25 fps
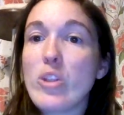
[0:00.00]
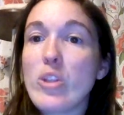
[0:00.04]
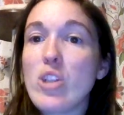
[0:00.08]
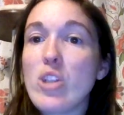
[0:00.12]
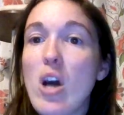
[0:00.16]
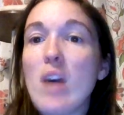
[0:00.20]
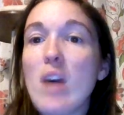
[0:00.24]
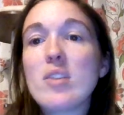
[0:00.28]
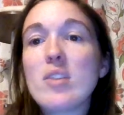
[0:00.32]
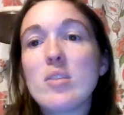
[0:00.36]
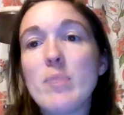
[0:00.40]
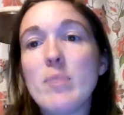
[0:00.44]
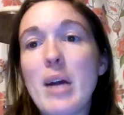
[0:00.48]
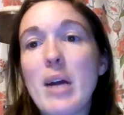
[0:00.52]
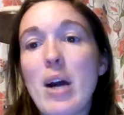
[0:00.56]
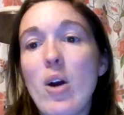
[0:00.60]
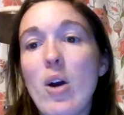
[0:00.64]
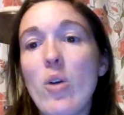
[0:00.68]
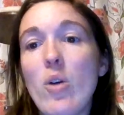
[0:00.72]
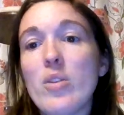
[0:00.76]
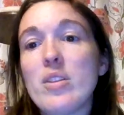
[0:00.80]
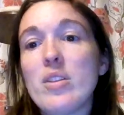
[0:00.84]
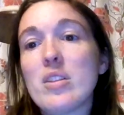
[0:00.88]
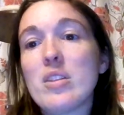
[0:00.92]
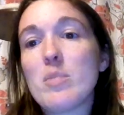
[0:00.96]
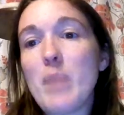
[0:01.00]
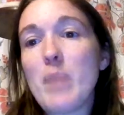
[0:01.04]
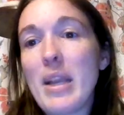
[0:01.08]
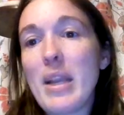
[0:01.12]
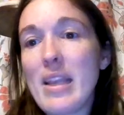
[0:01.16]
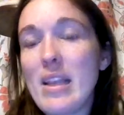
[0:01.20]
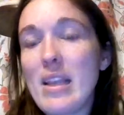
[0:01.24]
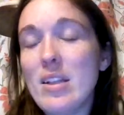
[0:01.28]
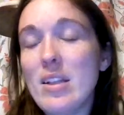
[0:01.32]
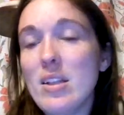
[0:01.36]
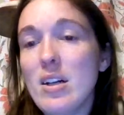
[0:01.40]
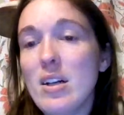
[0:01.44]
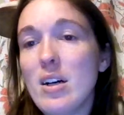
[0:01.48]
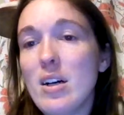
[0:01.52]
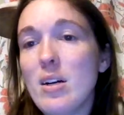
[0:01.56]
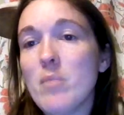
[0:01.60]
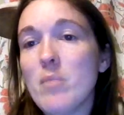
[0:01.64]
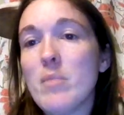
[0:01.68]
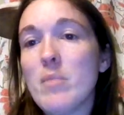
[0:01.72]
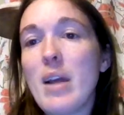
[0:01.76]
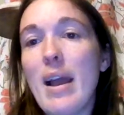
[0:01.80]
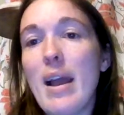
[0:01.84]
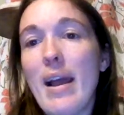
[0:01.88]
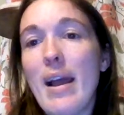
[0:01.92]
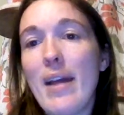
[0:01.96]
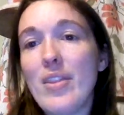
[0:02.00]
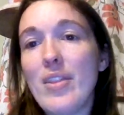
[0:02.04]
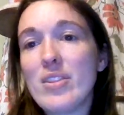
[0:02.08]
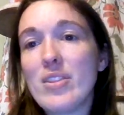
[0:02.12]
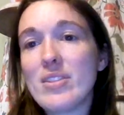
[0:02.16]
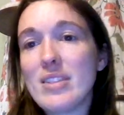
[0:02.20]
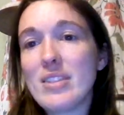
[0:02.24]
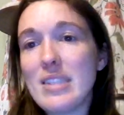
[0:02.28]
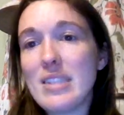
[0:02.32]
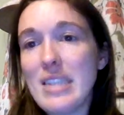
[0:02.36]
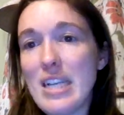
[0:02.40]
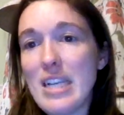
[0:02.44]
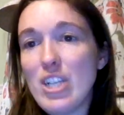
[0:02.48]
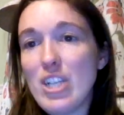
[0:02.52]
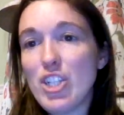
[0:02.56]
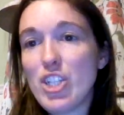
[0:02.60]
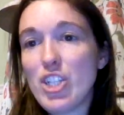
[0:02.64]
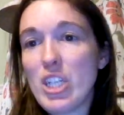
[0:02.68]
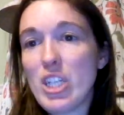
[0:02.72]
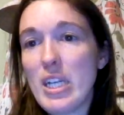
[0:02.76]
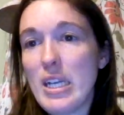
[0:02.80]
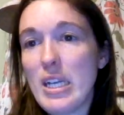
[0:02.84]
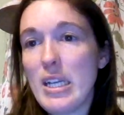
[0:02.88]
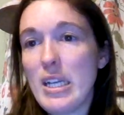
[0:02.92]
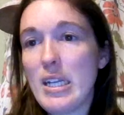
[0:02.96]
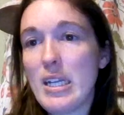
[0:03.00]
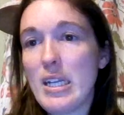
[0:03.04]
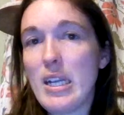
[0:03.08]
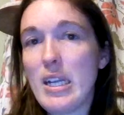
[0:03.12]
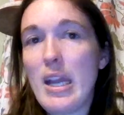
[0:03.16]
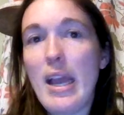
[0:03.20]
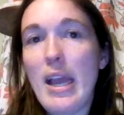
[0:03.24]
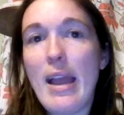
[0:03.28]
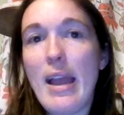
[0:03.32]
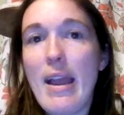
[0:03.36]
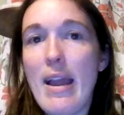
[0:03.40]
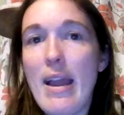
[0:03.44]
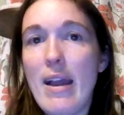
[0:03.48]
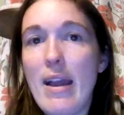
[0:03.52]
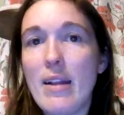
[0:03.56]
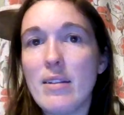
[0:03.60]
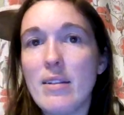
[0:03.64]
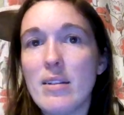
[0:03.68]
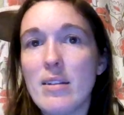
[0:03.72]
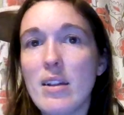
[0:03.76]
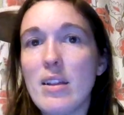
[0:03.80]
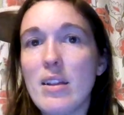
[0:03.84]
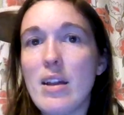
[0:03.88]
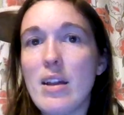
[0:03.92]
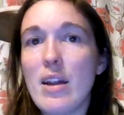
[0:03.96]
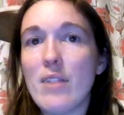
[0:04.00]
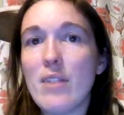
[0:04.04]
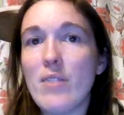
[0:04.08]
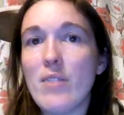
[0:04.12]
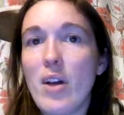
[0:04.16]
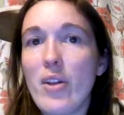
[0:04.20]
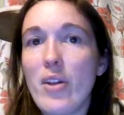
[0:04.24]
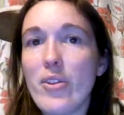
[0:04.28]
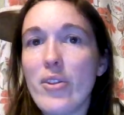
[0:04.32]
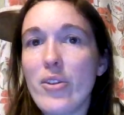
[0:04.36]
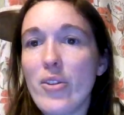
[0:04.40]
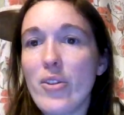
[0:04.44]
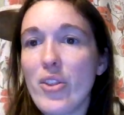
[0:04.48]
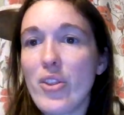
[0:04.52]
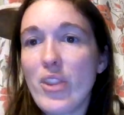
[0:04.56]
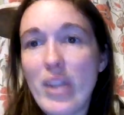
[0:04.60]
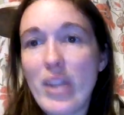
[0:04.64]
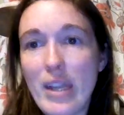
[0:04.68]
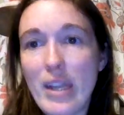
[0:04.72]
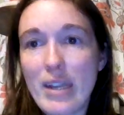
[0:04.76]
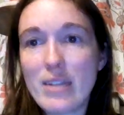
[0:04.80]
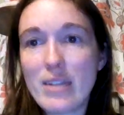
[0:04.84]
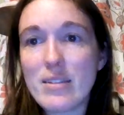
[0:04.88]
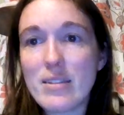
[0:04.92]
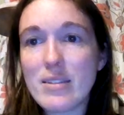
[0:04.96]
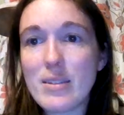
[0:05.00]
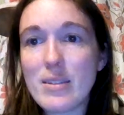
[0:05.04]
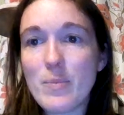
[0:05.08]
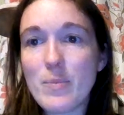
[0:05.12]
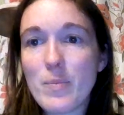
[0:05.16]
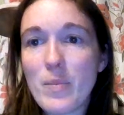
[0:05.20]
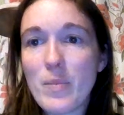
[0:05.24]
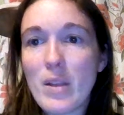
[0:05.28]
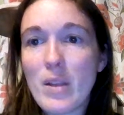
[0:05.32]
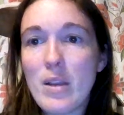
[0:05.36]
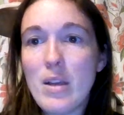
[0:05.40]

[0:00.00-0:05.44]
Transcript: We talked about the speculum and the sedation and a lot of other things.